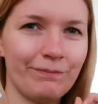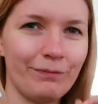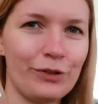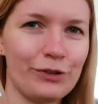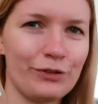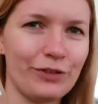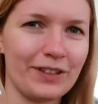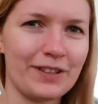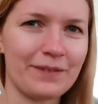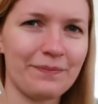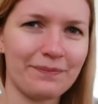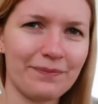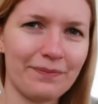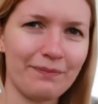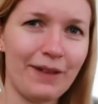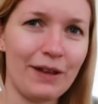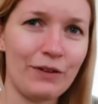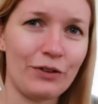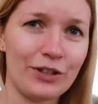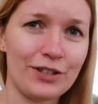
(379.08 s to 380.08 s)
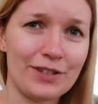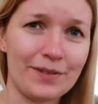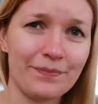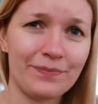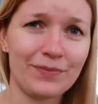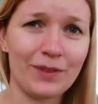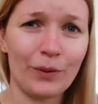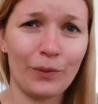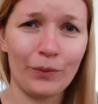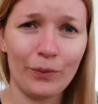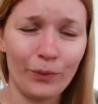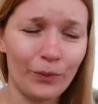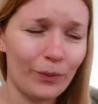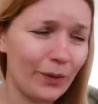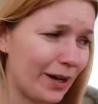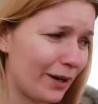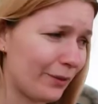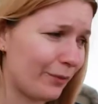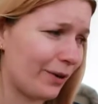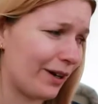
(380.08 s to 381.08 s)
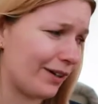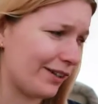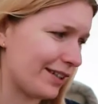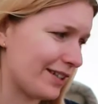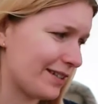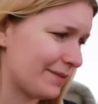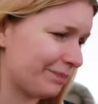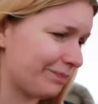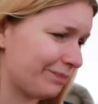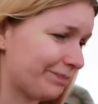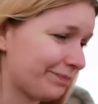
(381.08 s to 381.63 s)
perfect. My voice, where were it?